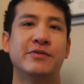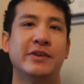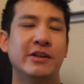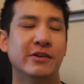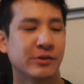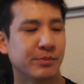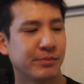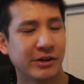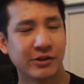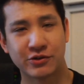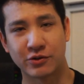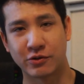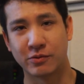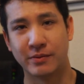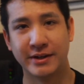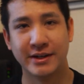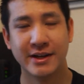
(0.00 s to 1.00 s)
video. It's a pretty
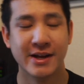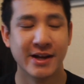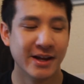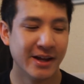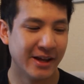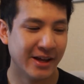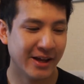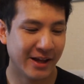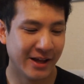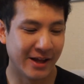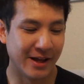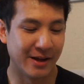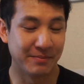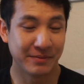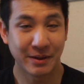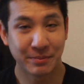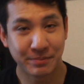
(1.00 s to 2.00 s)
short one.
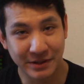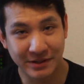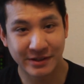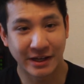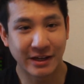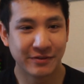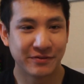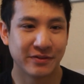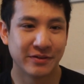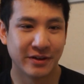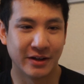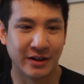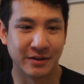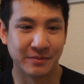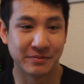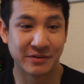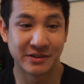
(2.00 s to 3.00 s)
Yeah, be safe,
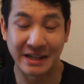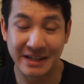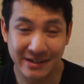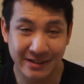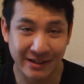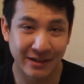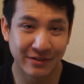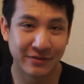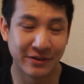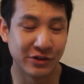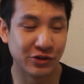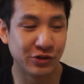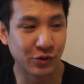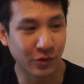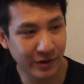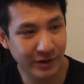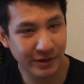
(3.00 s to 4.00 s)
stay safe,
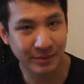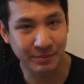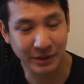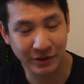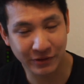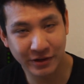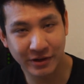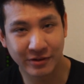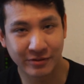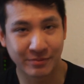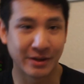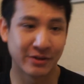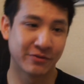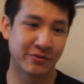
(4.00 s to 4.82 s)
enjoy the beauty of Mount